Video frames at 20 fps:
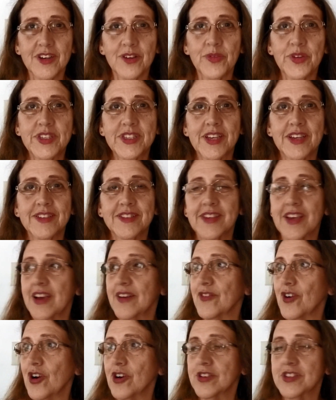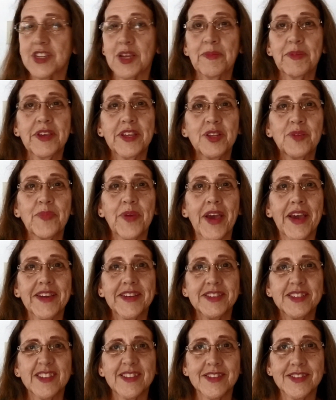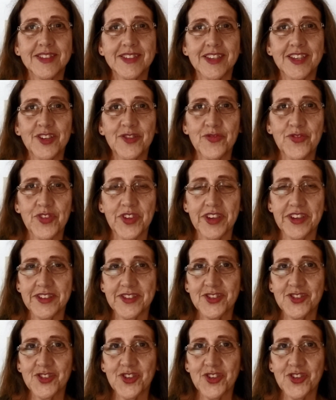we tend to have a hard time getting back into the sink of things.